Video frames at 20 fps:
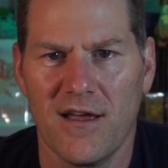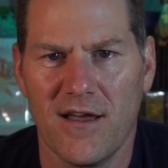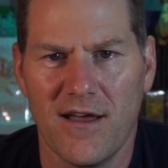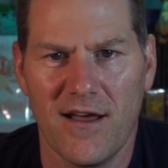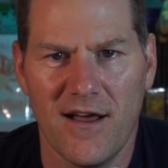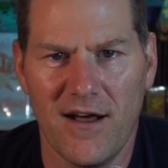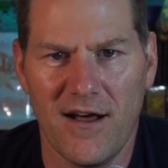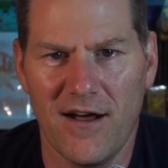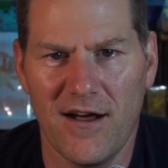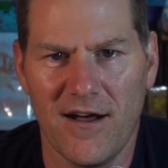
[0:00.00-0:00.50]

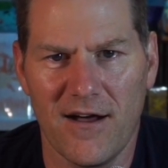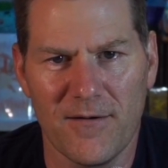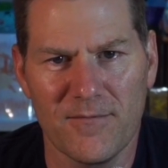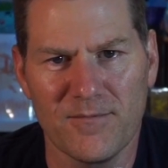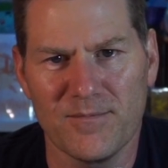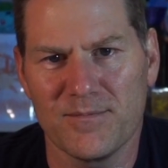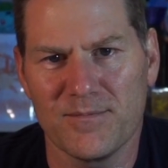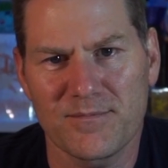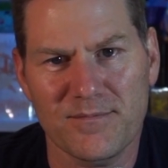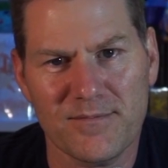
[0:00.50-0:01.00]

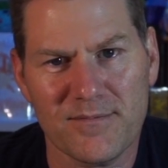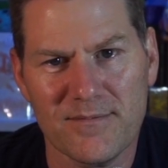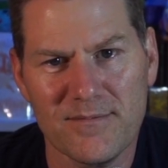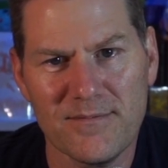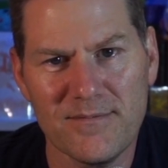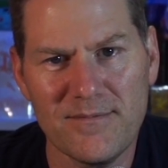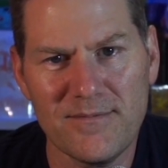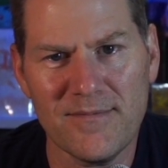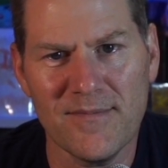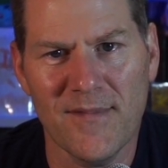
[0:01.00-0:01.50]

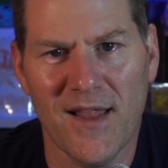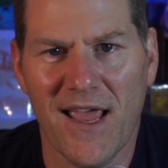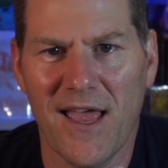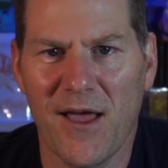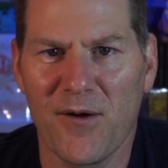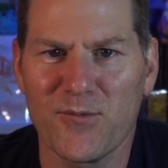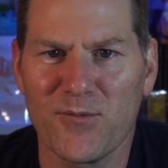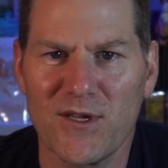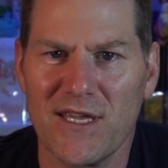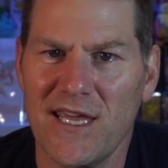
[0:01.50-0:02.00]

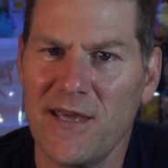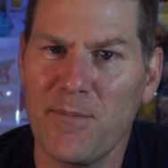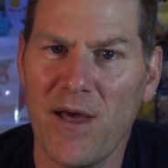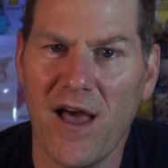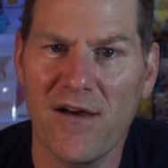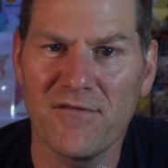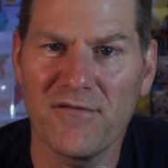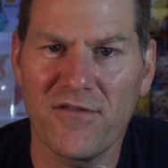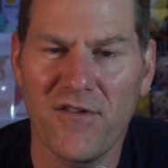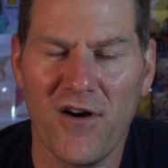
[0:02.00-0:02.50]
And we keep
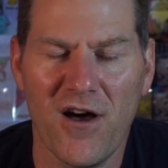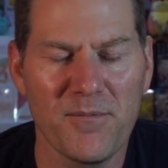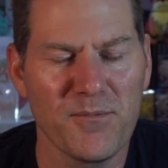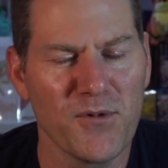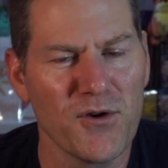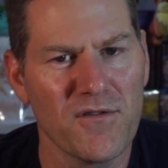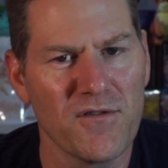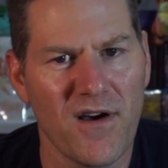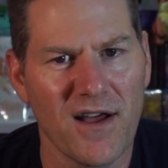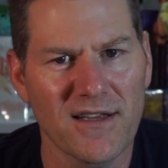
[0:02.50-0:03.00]
having fun.
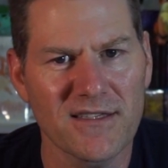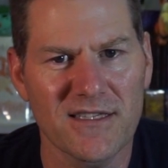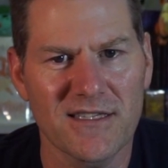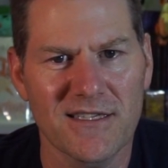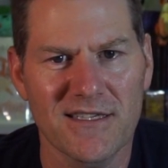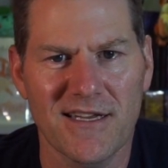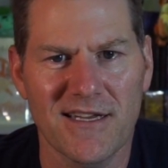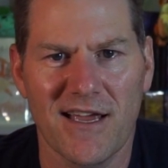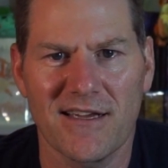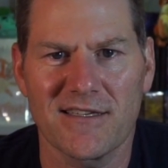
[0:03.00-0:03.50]
Move on to the
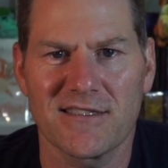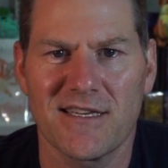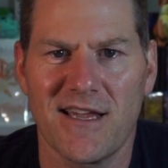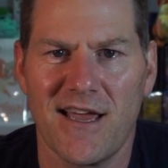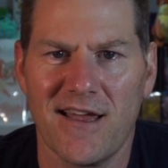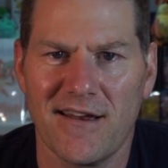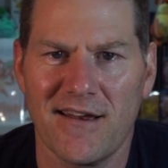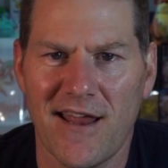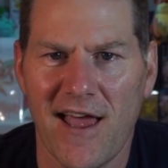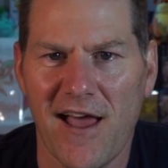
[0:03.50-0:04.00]
next
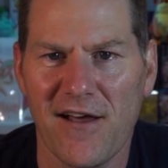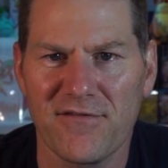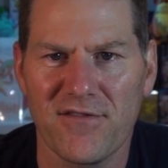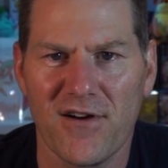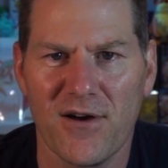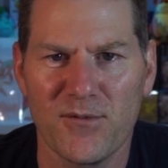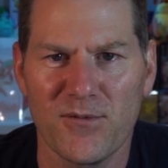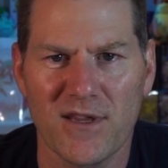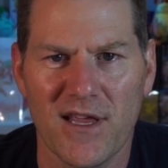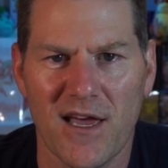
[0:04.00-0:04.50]
set and have
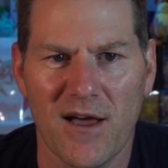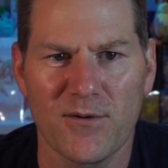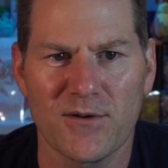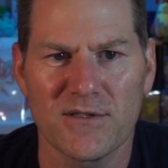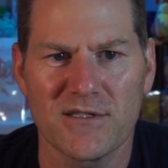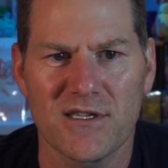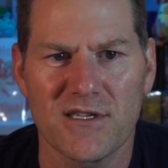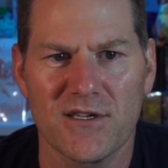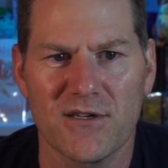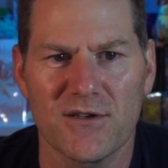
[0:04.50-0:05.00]
fun with that one
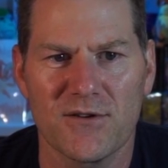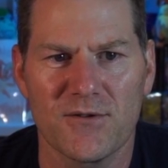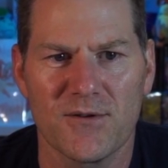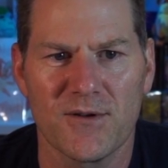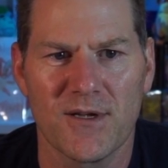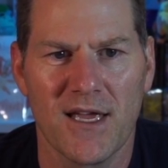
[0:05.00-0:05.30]
too.